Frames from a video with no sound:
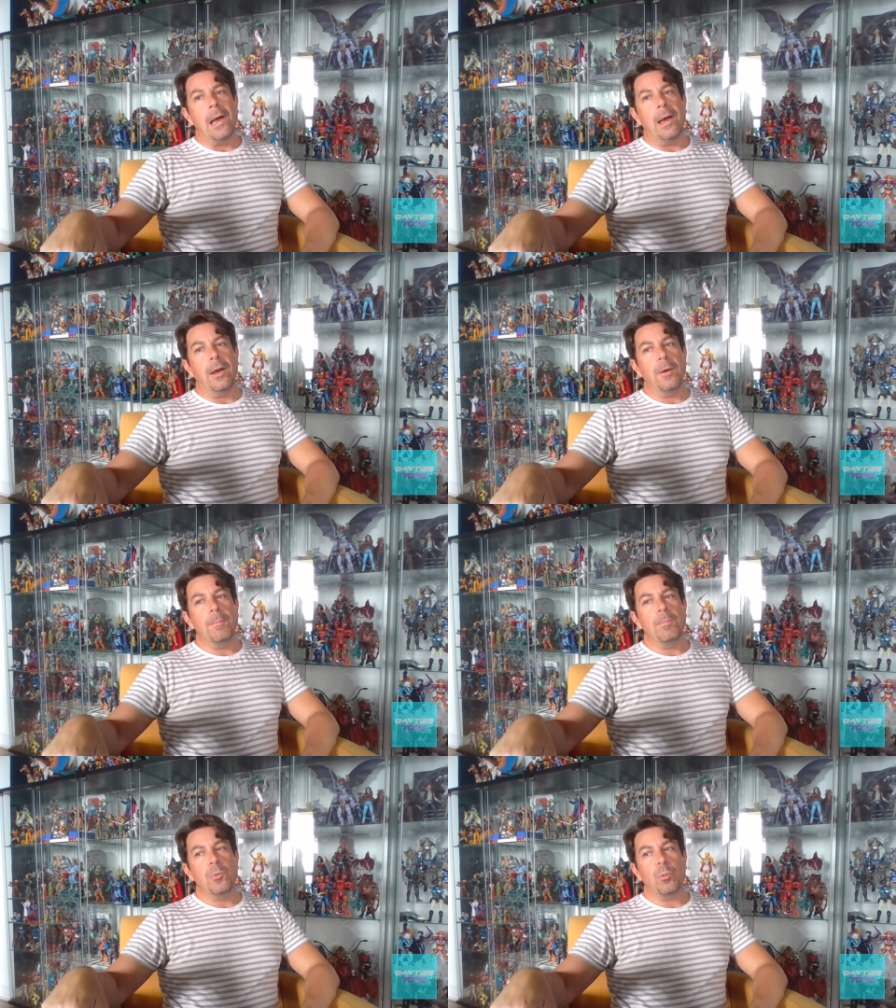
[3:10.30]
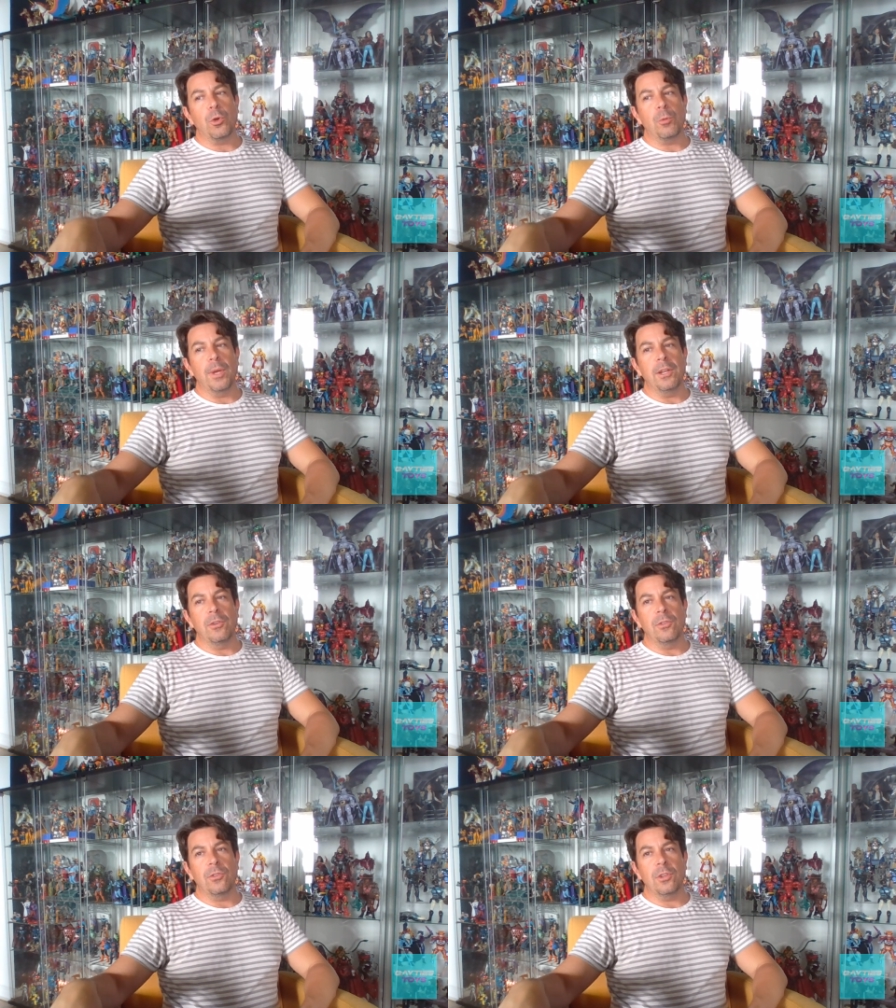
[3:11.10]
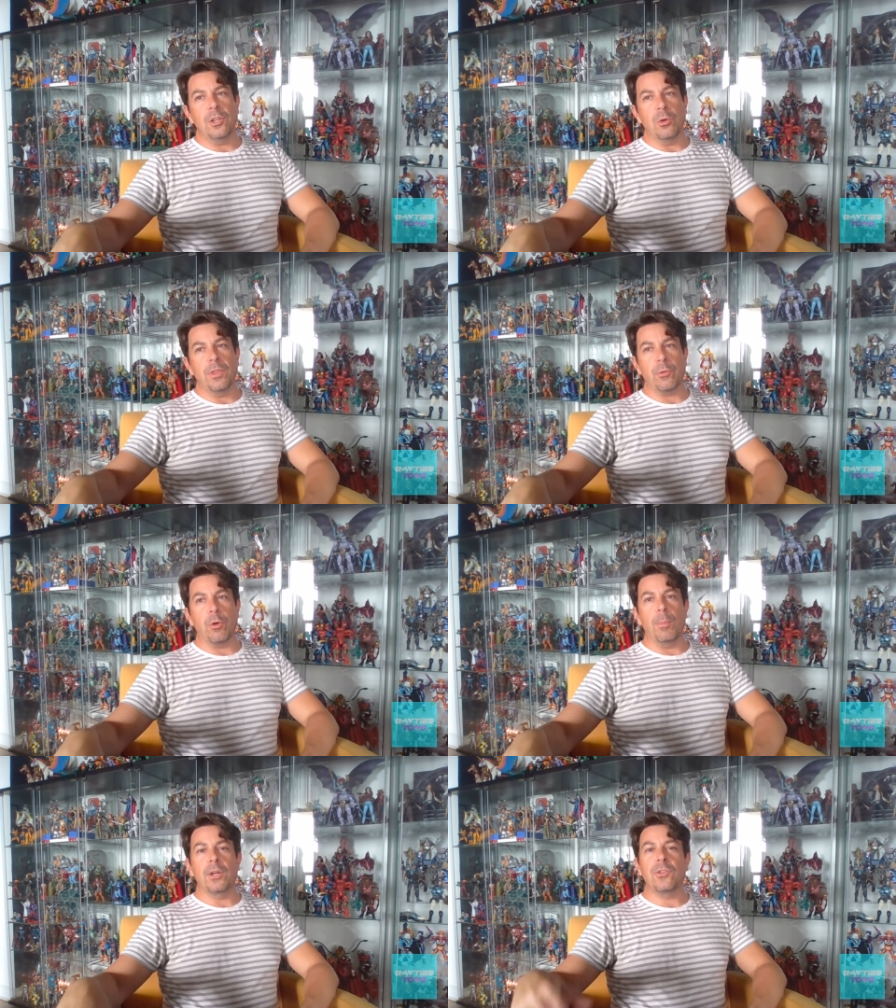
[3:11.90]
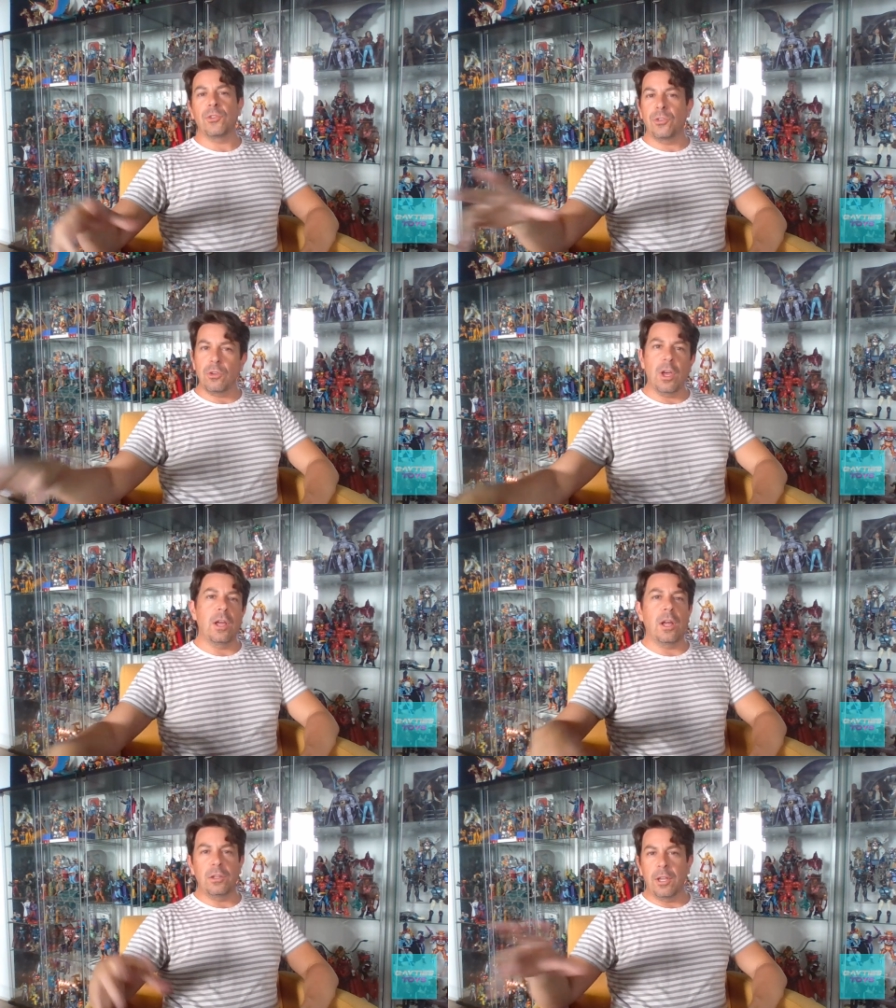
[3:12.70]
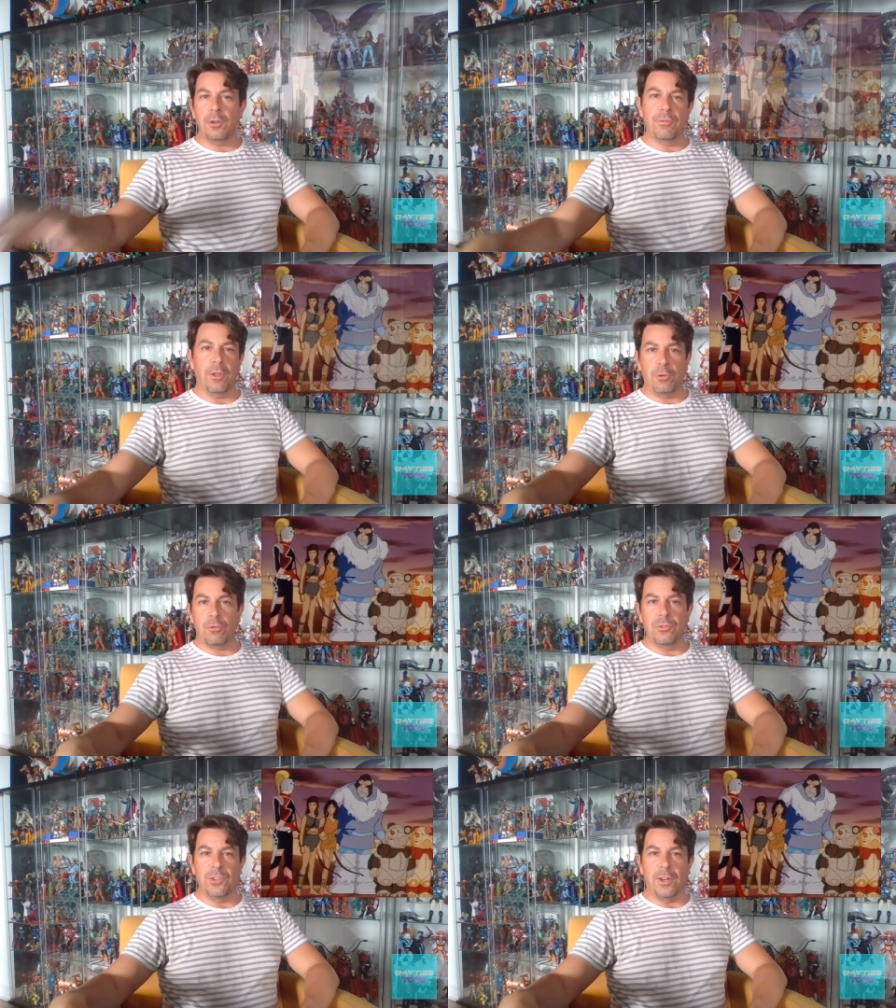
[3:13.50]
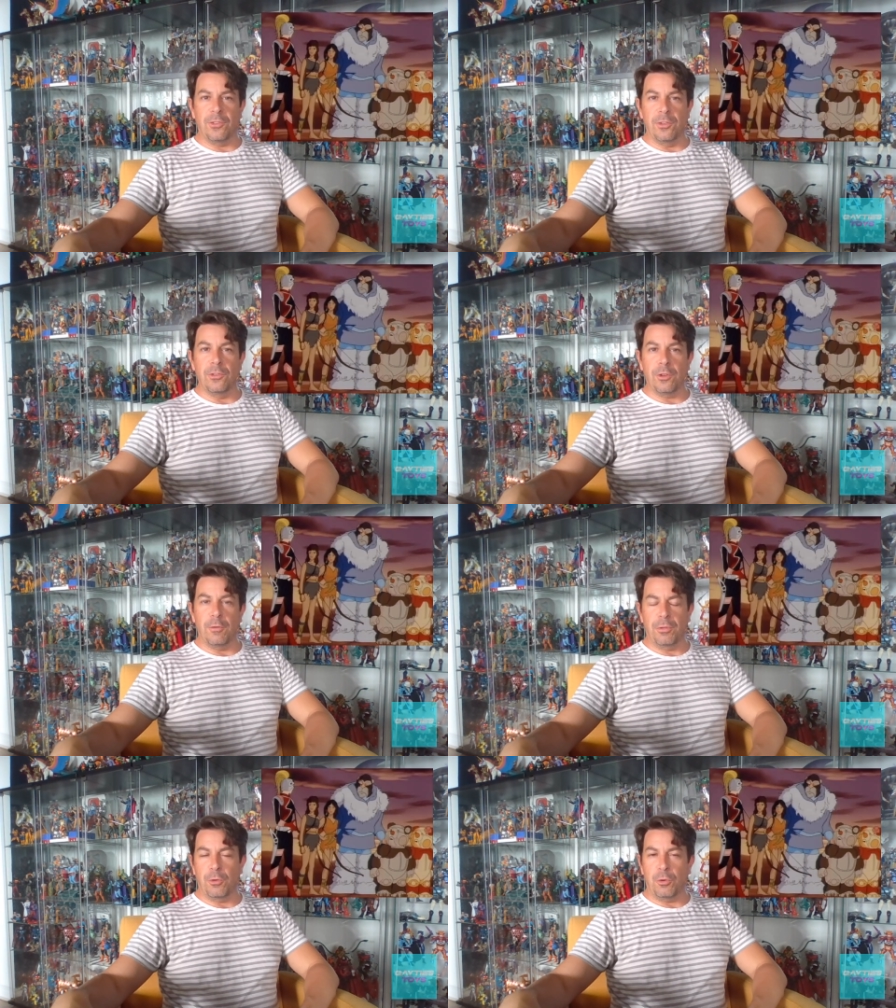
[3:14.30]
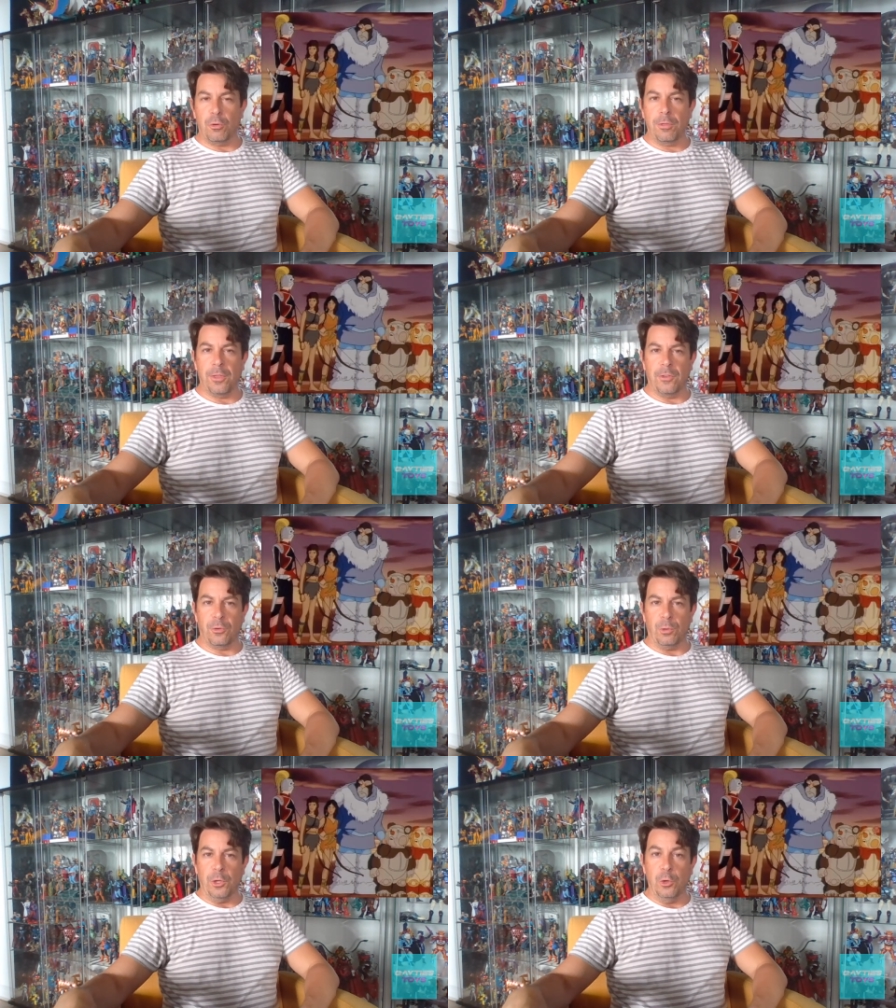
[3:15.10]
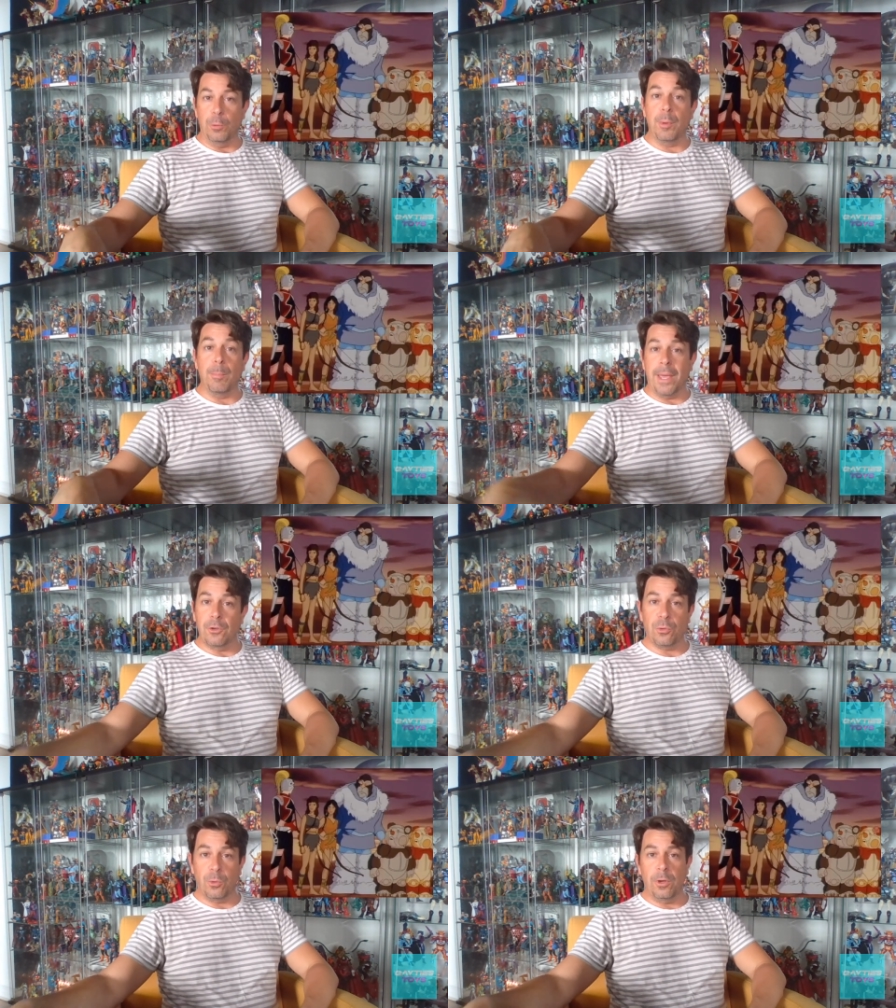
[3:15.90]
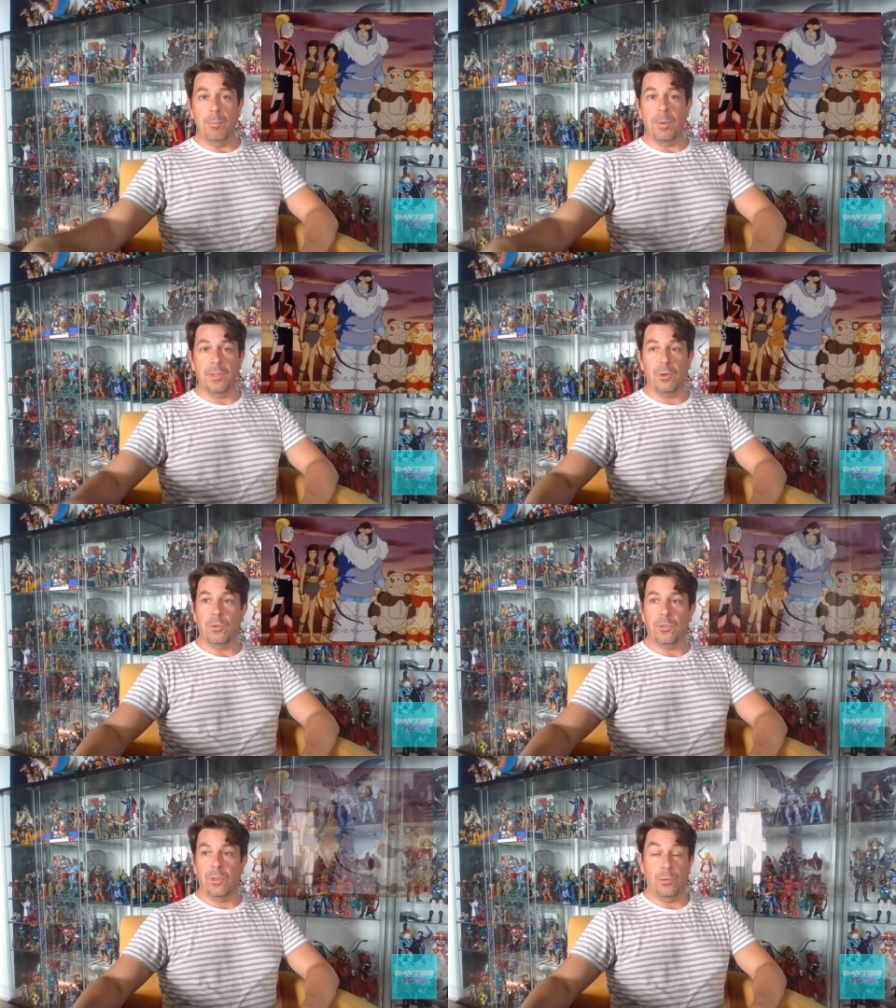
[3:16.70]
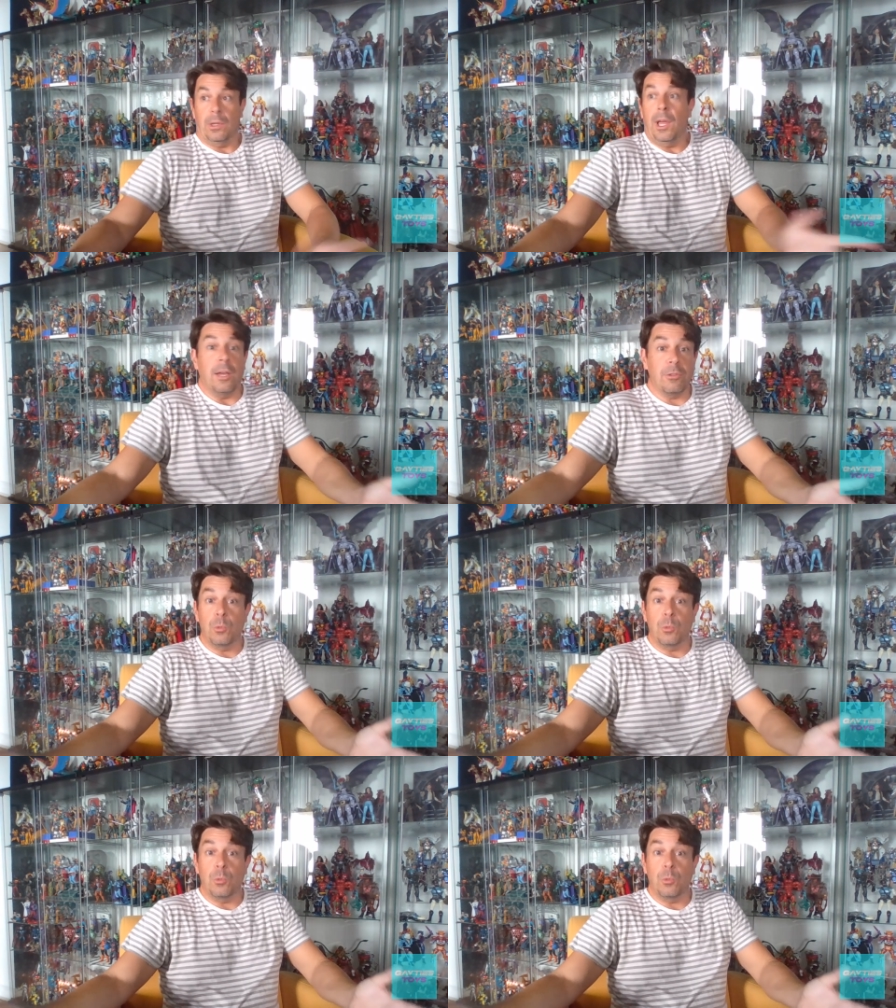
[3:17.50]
Um, warrior maidens, you know, they were amongst a lot of other denizens of Third Earth that certainly could have been made a toy, but there was there was a lot.